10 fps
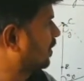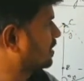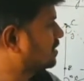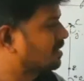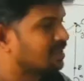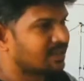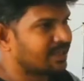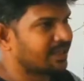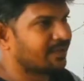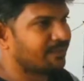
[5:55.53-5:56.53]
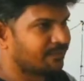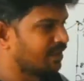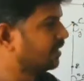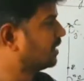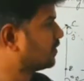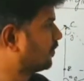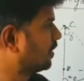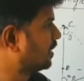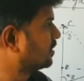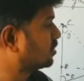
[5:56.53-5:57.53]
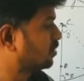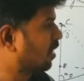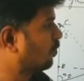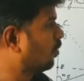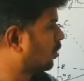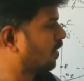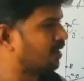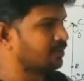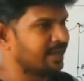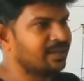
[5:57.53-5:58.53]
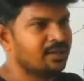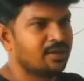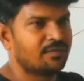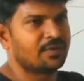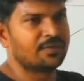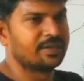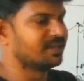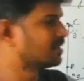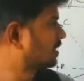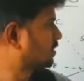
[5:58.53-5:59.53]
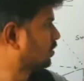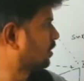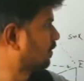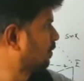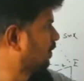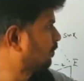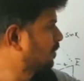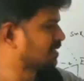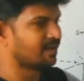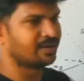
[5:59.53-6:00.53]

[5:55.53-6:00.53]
minus 30 degrees, 15 degrees. 15 degrees should have more value than 45 degrees. That's so it will be plus